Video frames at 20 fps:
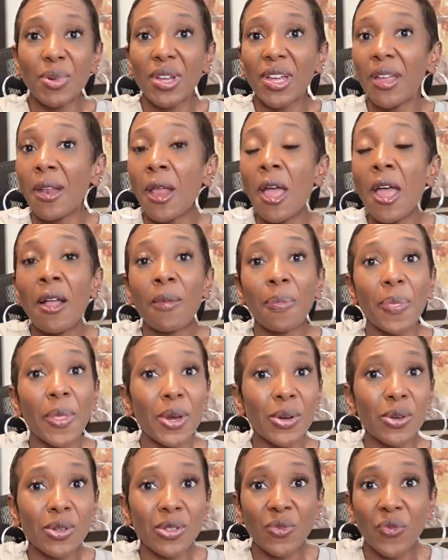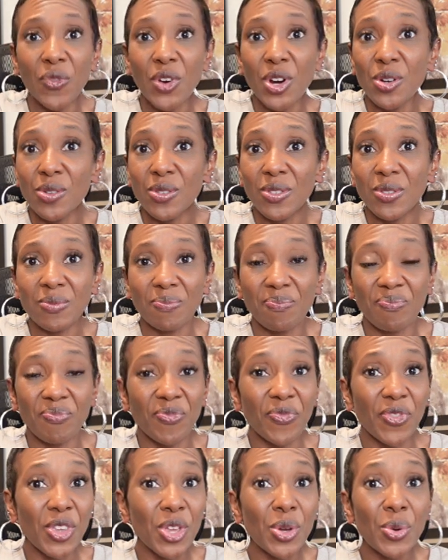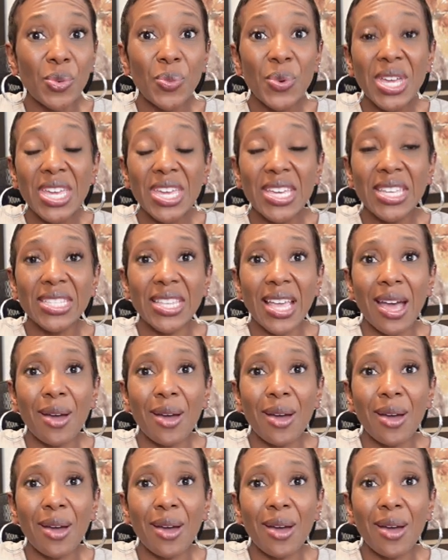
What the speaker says: But those first few weeks,